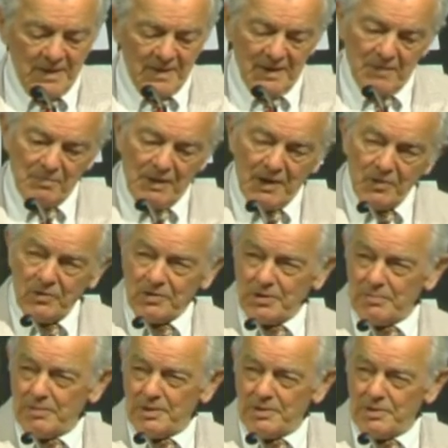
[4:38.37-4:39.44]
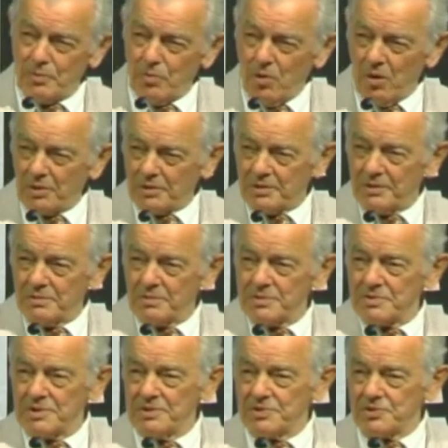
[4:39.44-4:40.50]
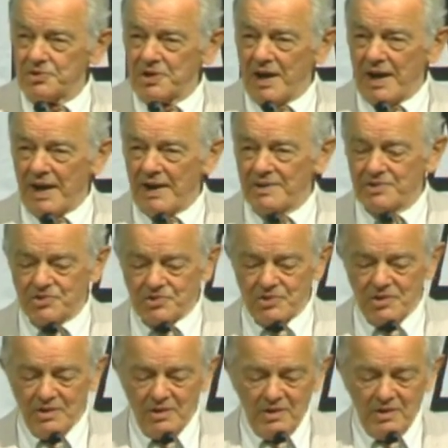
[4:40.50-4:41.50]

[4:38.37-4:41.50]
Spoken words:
and my older brother Walter was in the stands